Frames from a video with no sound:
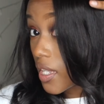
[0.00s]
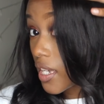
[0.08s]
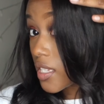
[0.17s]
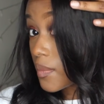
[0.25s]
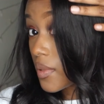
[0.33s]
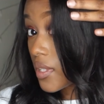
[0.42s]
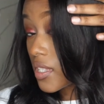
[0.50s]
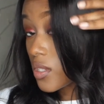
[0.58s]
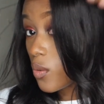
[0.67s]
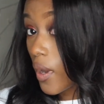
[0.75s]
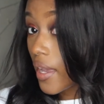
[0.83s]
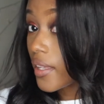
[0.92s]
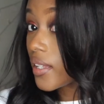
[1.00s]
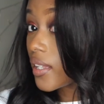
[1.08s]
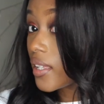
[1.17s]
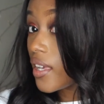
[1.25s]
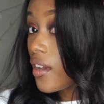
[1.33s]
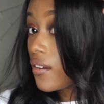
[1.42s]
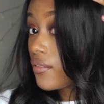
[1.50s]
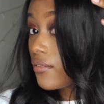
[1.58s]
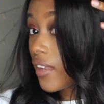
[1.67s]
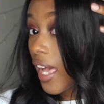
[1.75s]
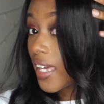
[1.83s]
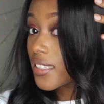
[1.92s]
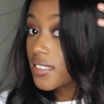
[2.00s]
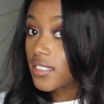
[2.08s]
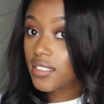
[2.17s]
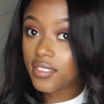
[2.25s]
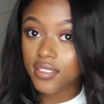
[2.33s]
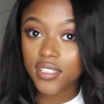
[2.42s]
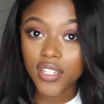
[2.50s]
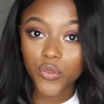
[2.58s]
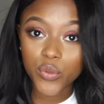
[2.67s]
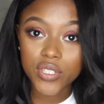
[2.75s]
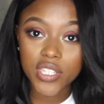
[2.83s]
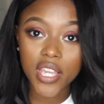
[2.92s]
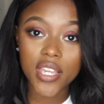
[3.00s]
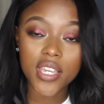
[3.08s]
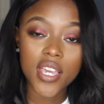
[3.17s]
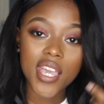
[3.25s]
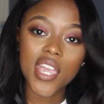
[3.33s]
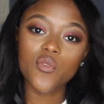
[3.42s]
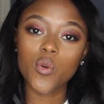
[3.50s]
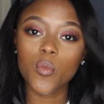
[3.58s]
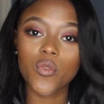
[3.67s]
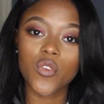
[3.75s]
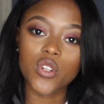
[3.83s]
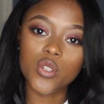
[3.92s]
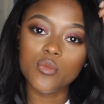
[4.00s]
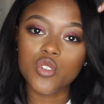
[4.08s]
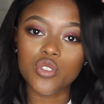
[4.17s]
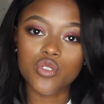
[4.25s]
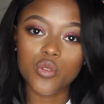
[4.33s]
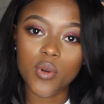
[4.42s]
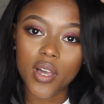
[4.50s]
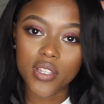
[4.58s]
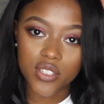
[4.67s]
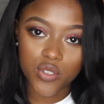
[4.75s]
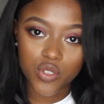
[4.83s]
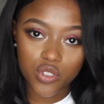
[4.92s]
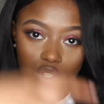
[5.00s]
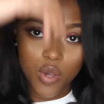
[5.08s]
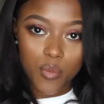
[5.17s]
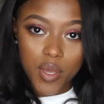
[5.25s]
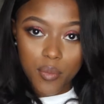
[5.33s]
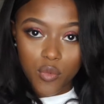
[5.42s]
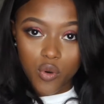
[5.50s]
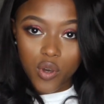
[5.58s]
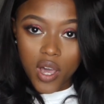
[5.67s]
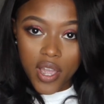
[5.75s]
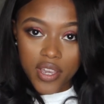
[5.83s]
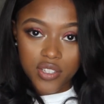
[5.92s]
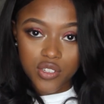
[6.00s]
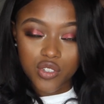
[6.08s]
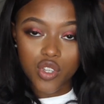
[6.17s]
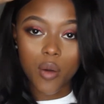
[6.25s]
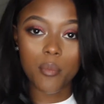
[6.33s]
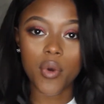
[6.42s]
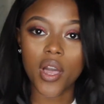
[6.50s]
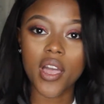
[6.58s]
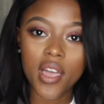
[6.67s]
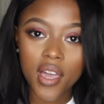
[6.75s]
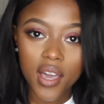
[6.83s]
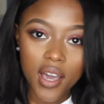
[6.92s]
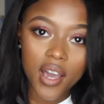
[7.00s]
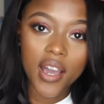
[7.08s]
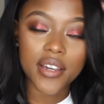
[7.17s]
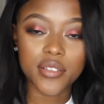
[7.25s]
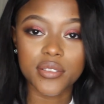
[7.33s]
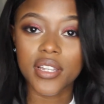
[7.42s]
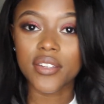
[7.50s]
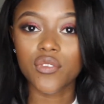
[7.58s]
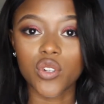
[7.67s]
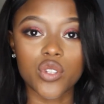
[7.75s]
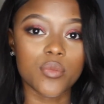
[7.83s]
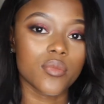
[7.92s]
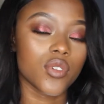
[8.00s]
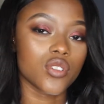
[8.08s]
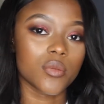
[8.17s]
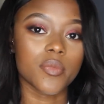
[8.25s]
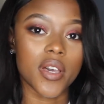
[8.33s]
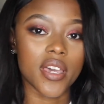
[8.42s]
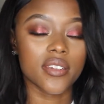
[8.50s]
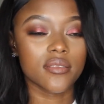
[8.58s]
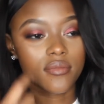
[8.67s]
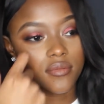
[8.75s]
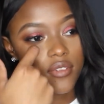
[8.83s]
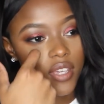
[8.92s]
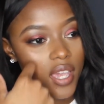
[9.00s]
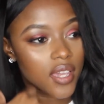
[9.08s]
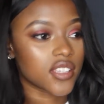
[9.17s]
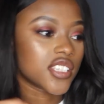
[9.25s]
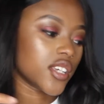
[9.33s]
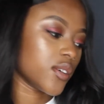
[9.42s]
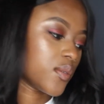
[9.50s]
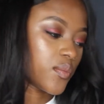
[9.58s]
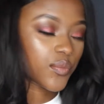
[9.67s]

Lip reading: side is quite flat, if you want to say. If you want more volume, just do what I do, just go a bit more higher to the top, but I don't like volume on top of my head. Okay, so